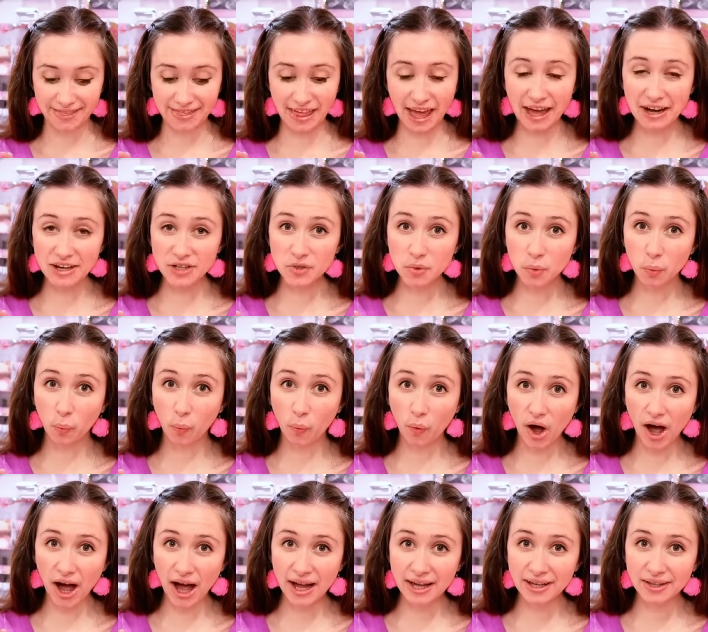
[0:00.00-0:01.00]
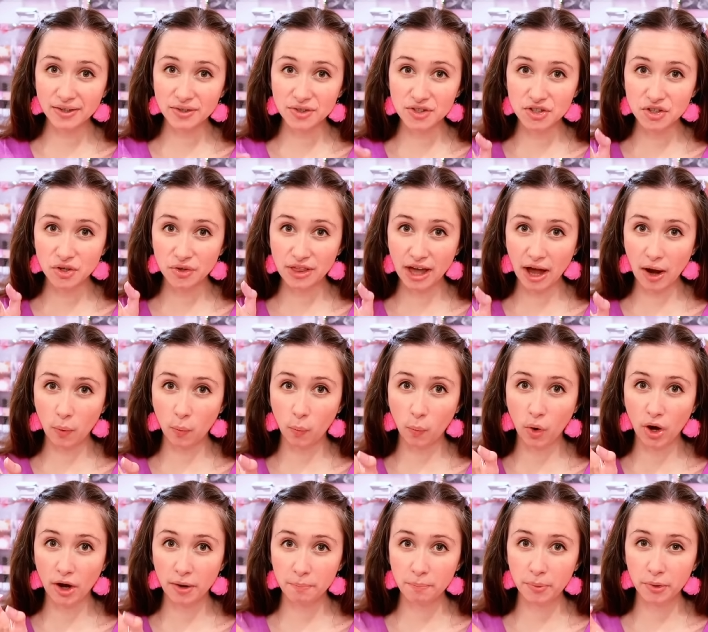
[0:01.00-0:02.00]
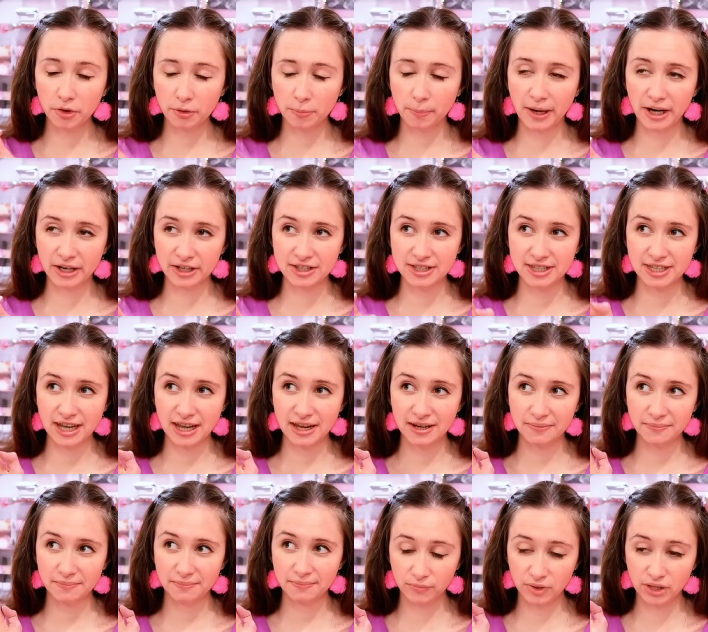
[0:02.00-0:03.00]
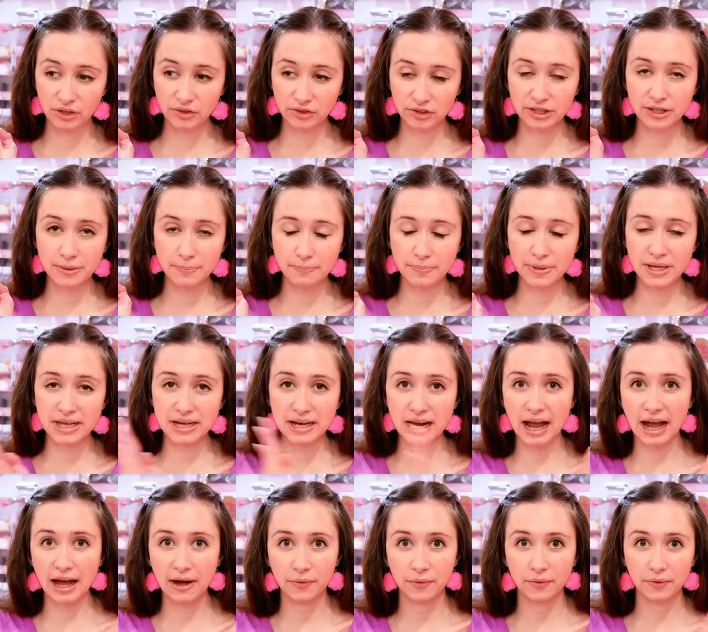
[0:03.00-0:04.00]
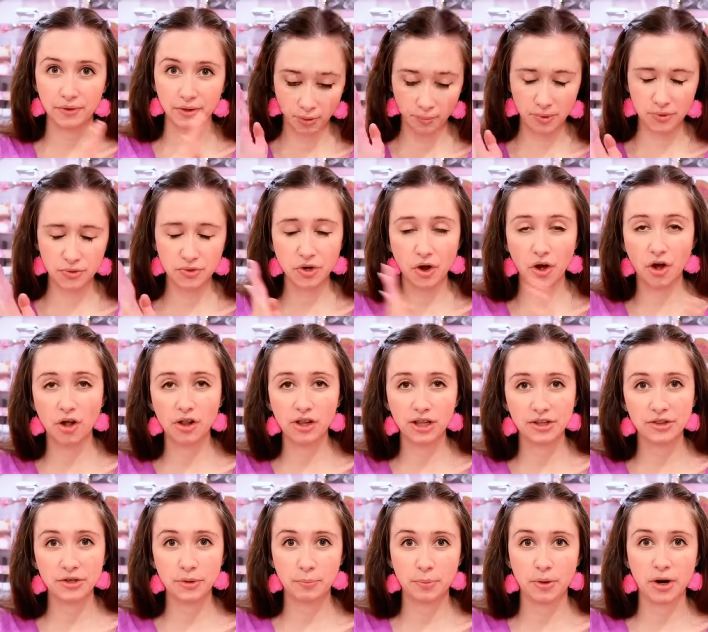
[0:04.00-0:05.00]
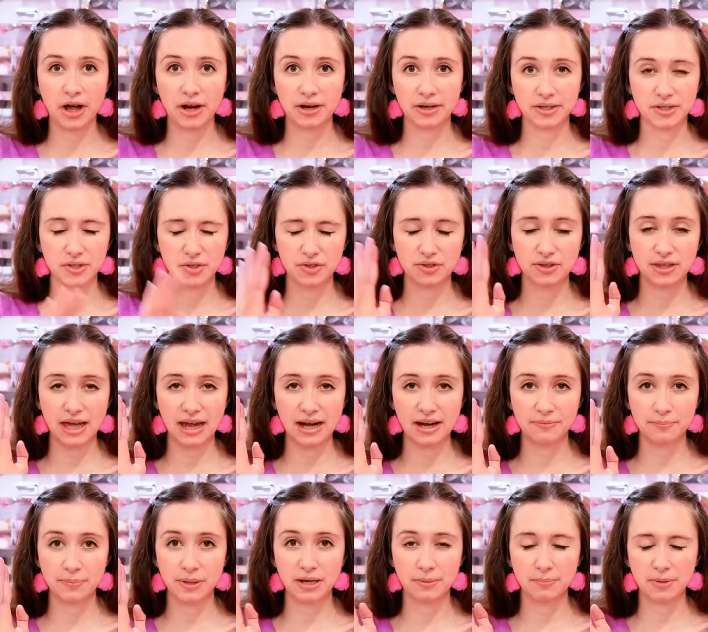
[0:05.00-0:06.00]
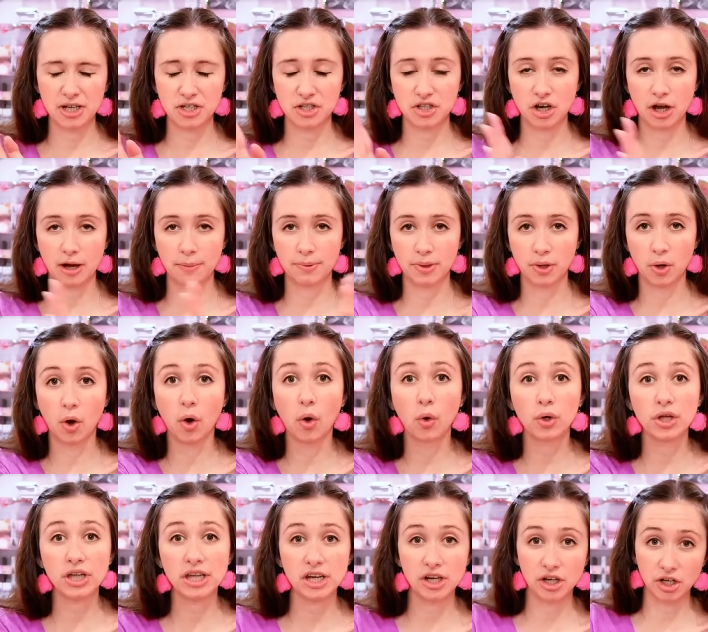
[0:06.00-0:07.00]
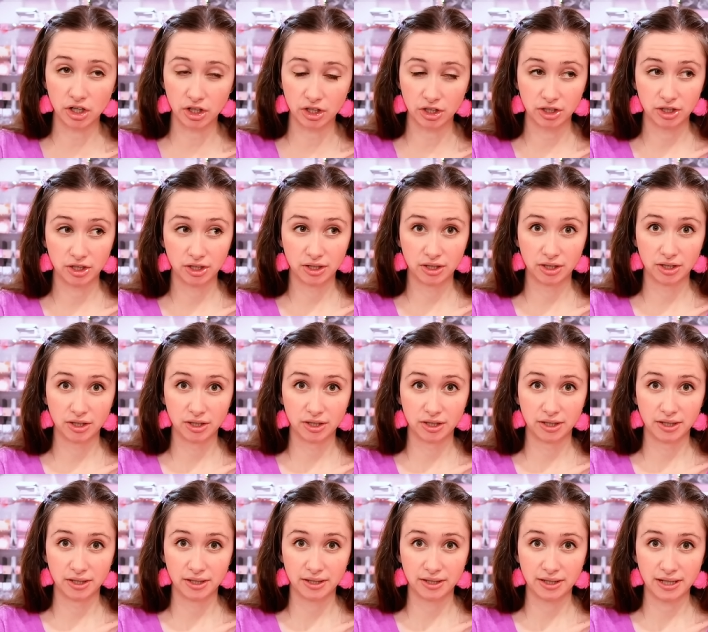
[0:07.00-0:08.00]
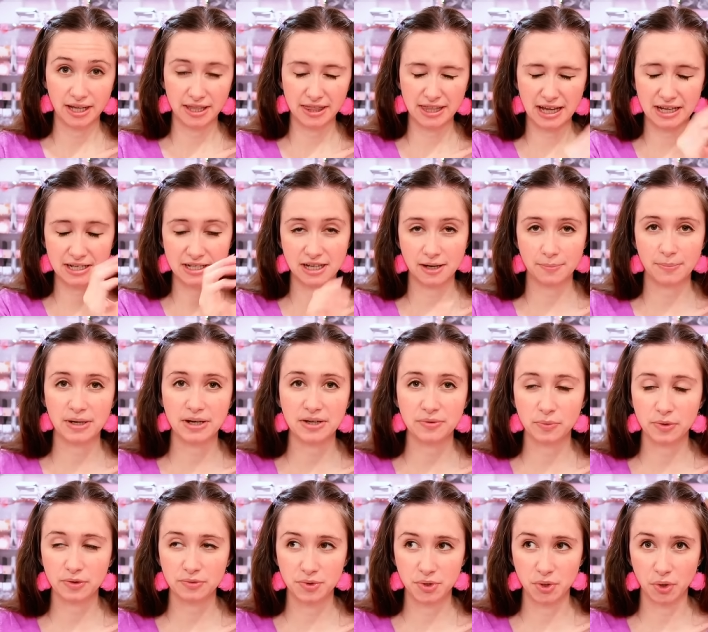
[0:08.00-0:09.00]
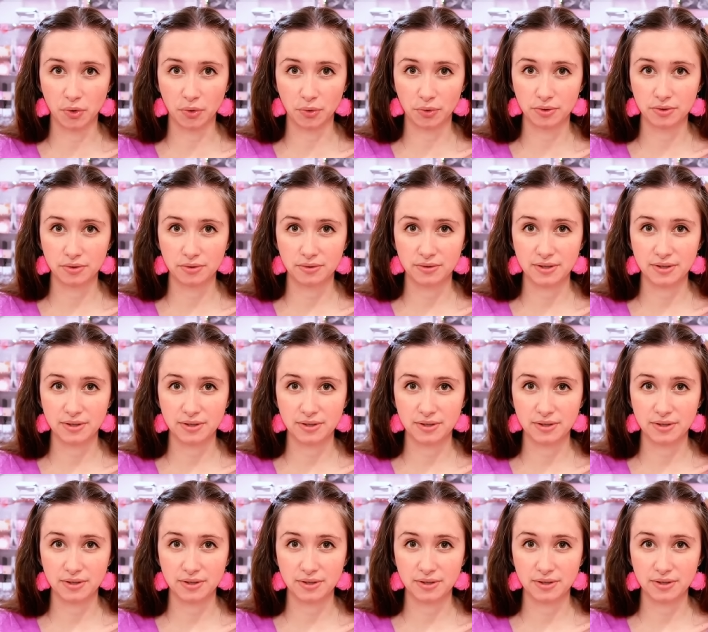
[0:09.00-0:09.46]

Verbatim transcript: That is wild. So that one bookmark set literally beat out almost all other products that have been in my shop the whole year. And that's how many we've sold